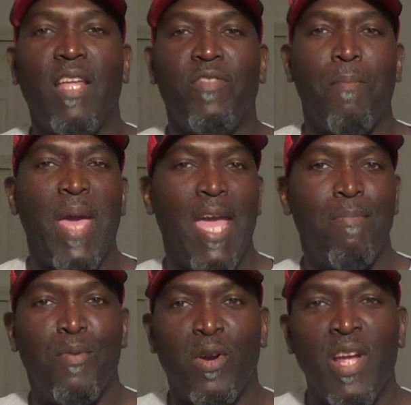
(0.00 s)
of the
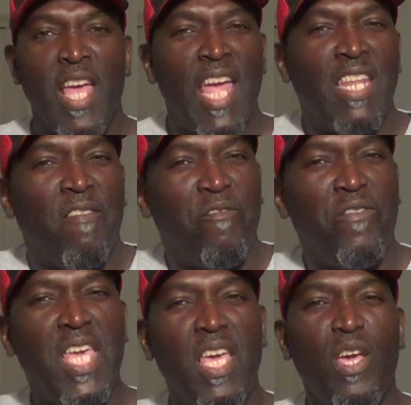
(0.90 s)
paper and the
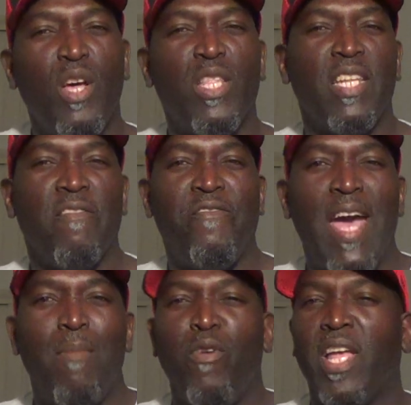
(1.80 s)
feel and the
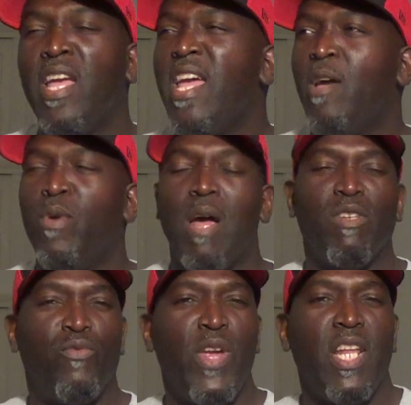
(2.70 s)
fabric. And when I
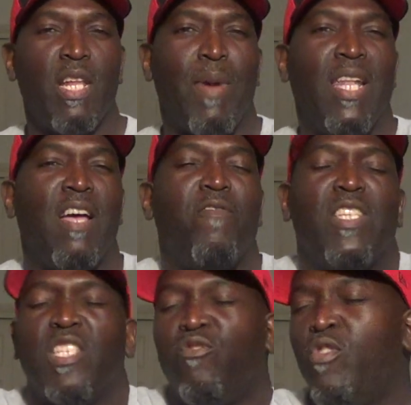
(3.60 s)
was reading them, I loved to
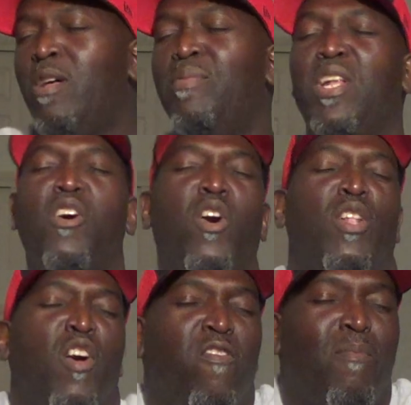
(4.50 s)
just rub it
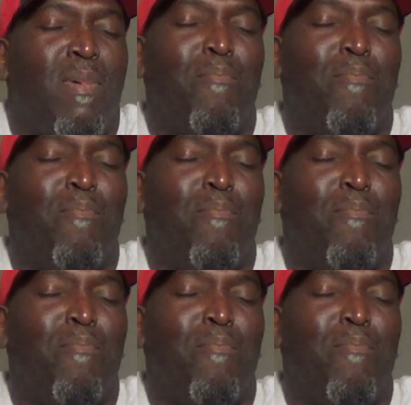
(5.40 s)
all over my